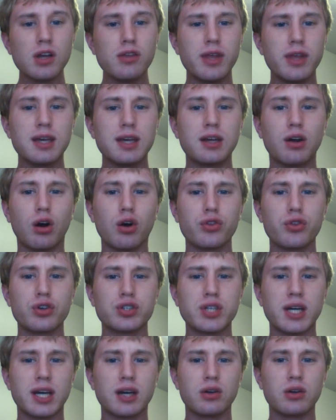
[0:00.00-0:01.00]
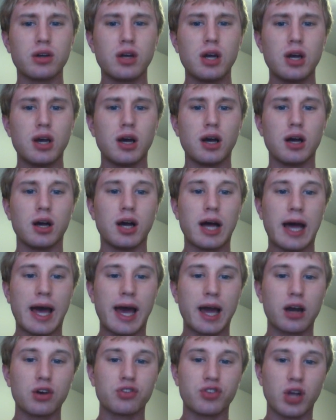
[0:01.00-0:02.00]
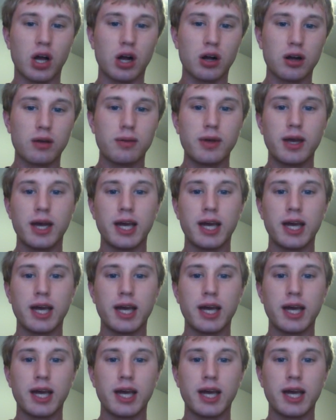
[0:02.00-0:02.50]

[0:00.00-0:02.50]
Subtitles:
They called their town Herzog,